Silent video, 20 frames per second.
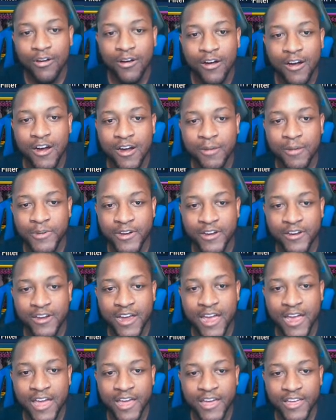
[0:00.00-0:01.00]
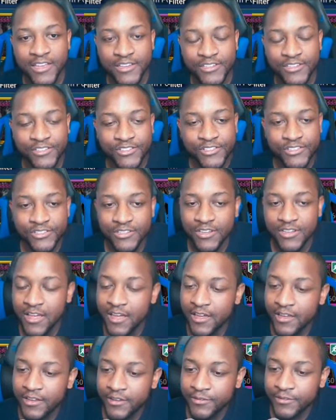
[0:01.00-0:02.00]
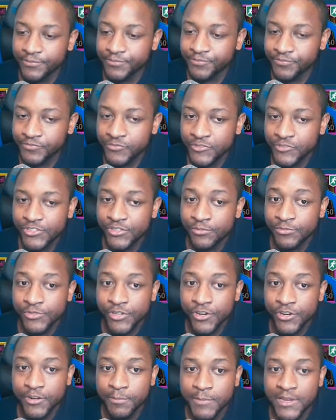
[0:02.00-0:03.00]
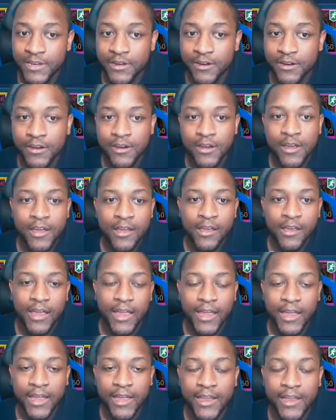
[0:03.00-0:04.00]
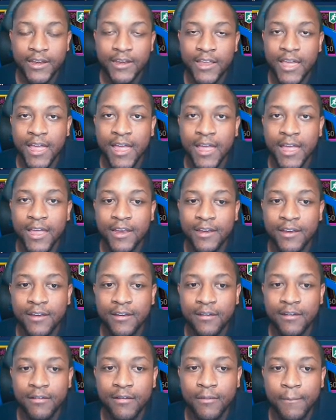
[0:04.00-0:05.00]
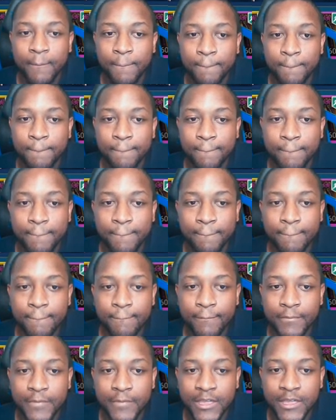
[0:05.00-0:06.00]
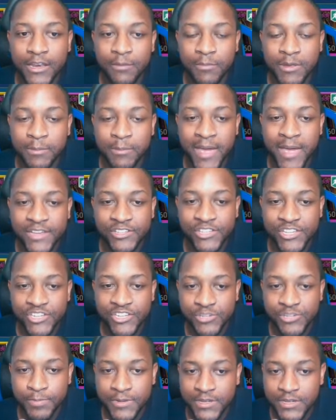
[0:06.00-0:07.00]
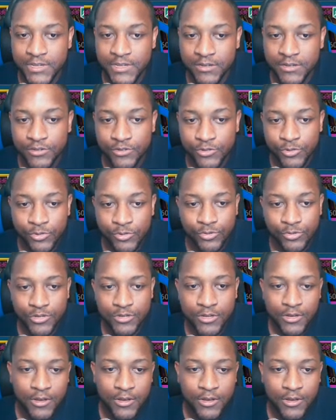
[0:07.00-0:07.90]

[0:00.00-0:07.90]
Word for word: Armiger has uh, some turn meter and and. enemy max H P nuke,